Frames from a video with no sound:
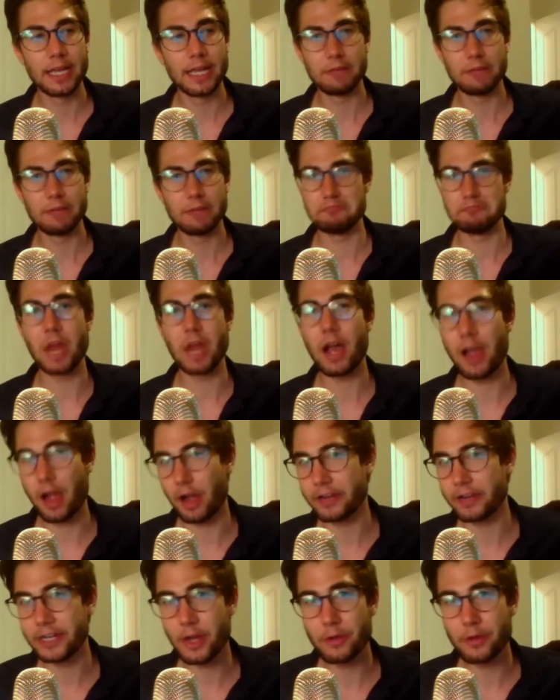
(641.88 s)
I
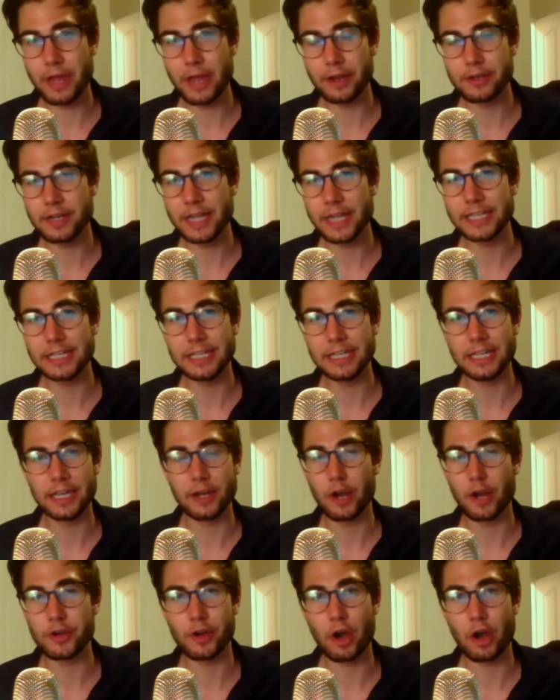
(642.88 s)
know that Nike and
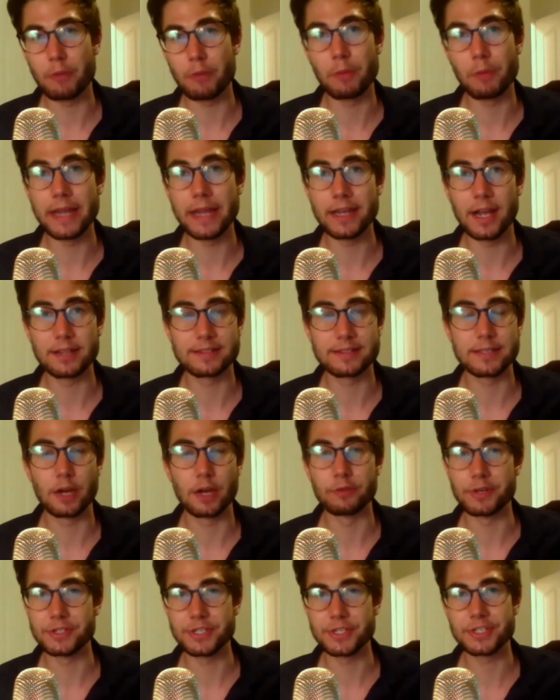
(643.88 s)
Under Armour might not sell
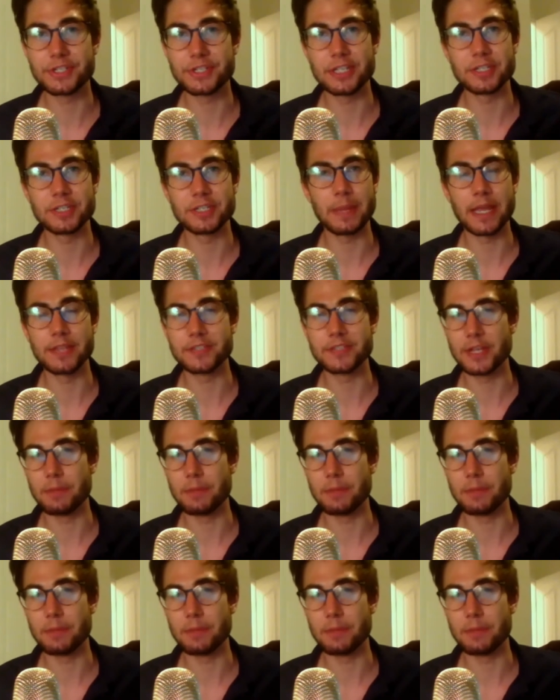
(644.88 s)
resistance bands.